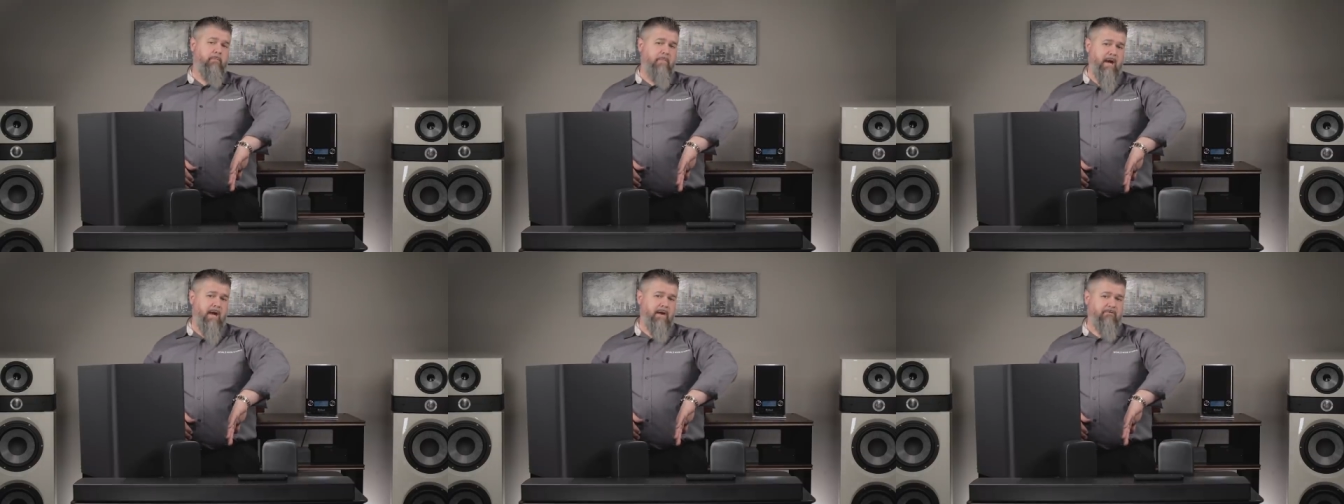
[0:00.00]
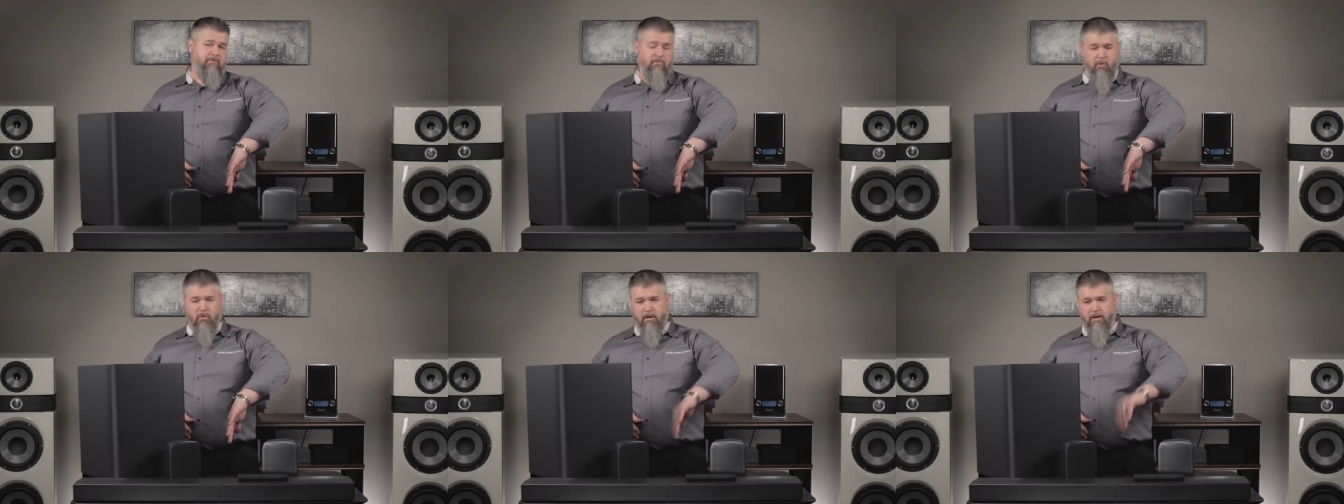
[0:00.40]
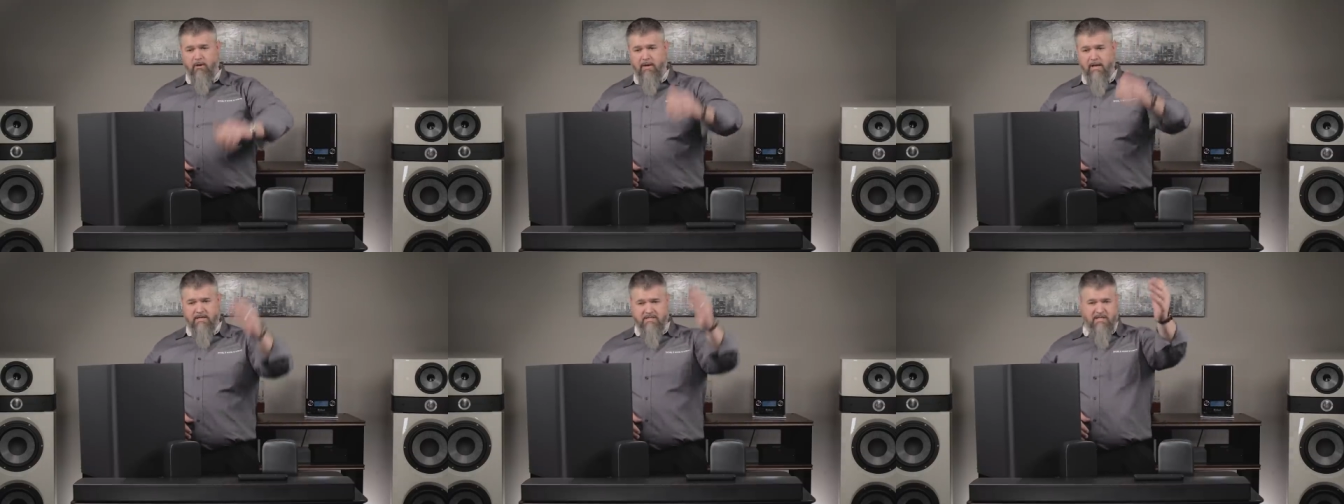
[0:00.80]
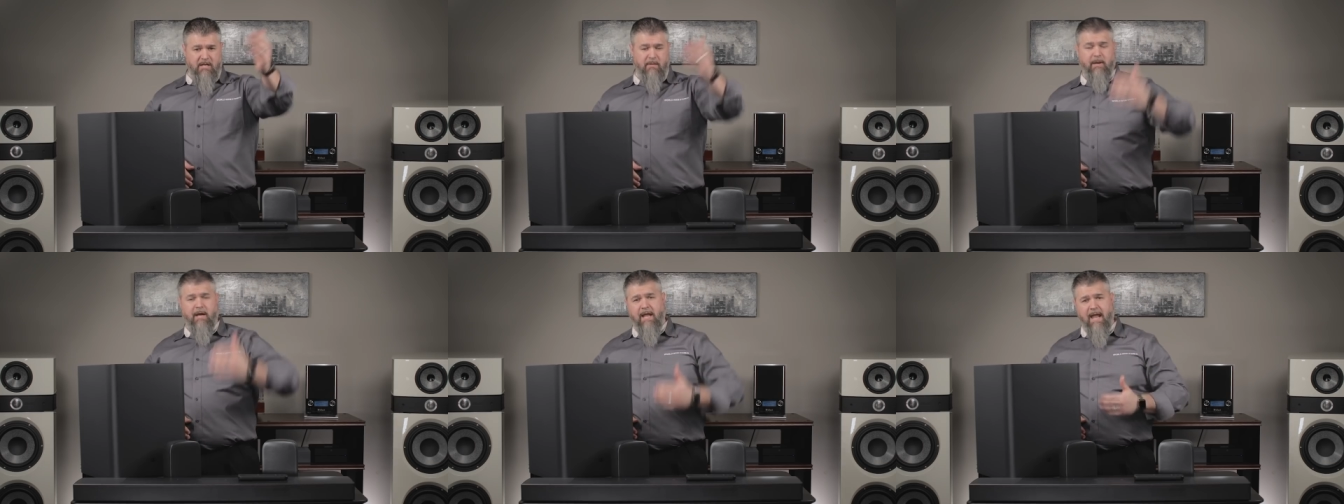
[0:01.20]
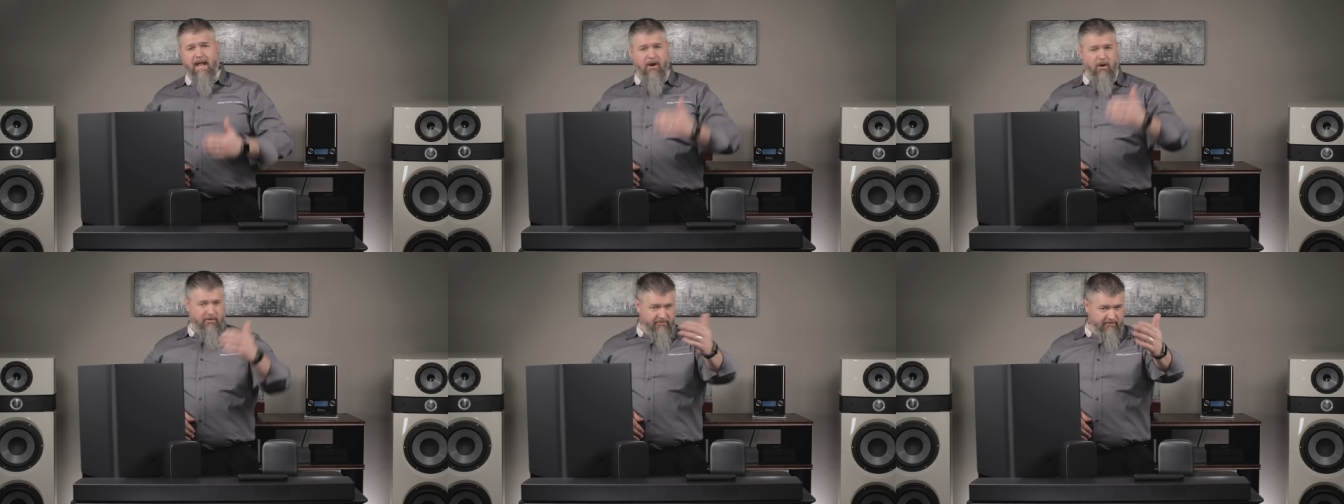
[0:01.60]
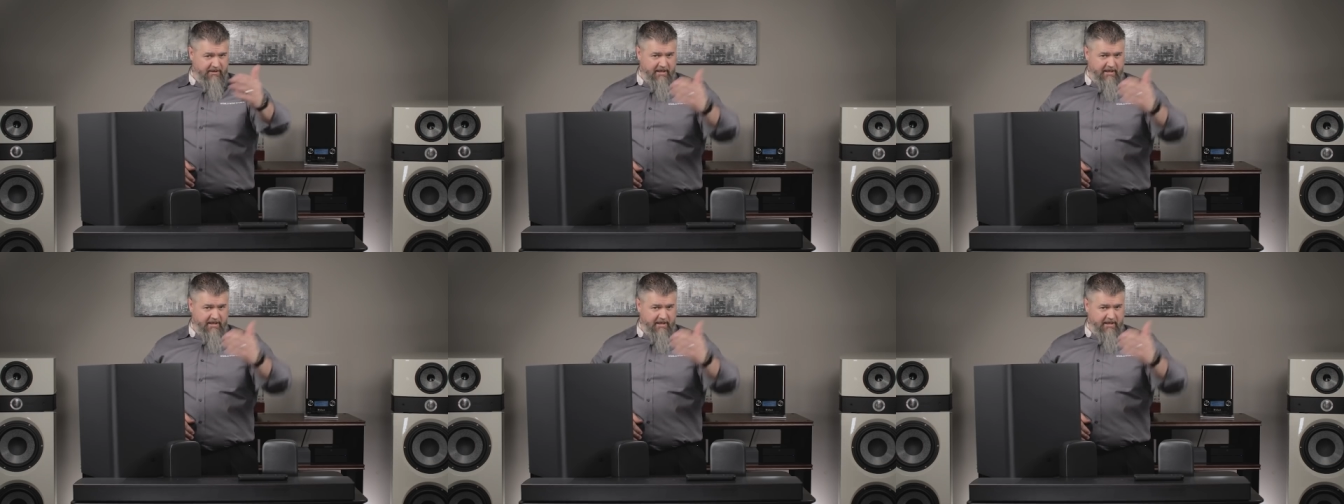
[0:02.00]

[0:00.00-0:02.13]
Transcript: back for your HDMI ARC